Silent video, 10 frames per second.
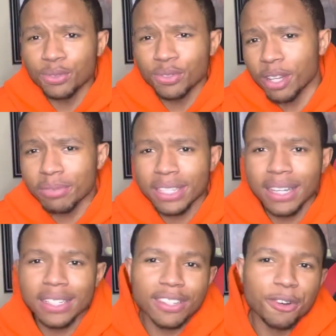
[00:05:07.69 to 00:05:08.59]
You know what I'm
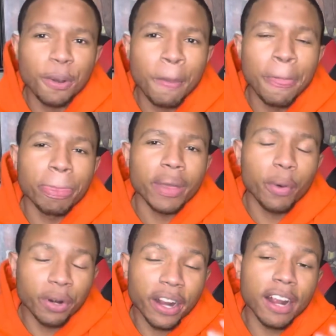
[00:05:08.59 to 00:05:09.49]
saying? So I
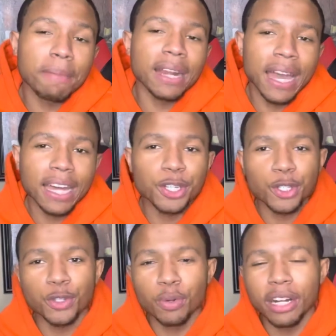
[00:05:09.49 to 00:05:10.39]
want everybody to have this
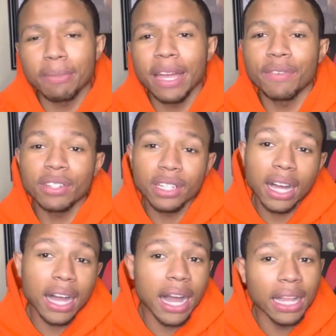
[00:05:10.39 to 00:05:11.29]
shoe. I want everybody to have a good
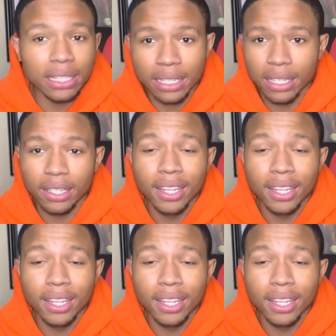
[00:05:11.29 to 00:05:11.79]
holiday.